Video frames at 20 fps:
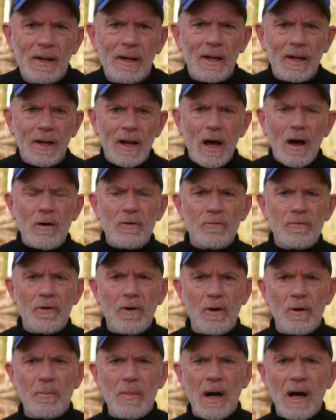And now
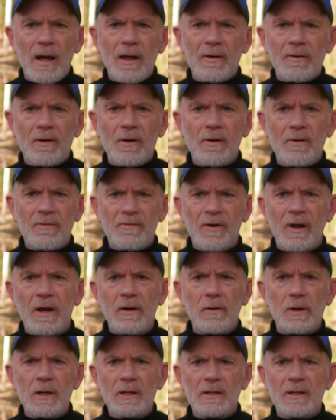for my
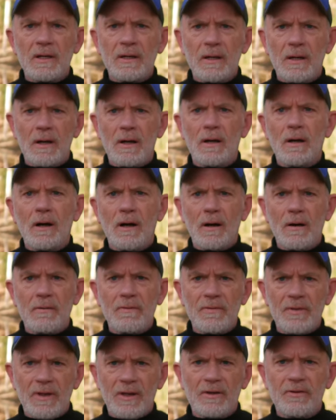favorite gear
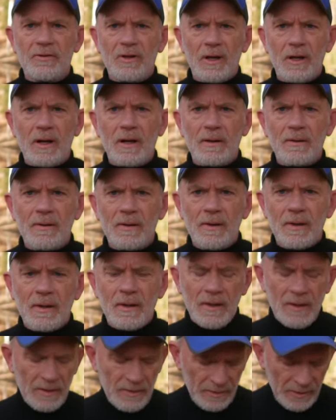of this year.
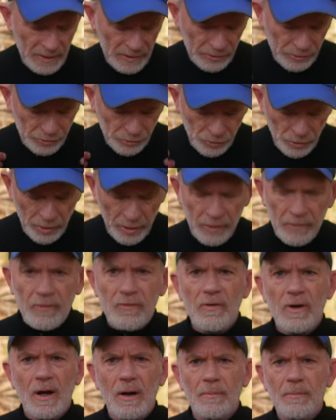This shirt
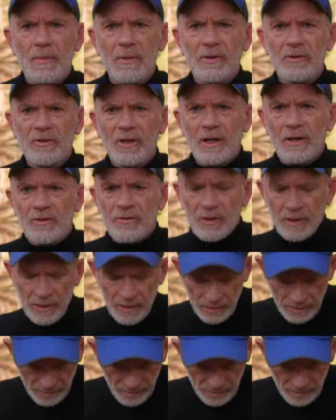from Senchi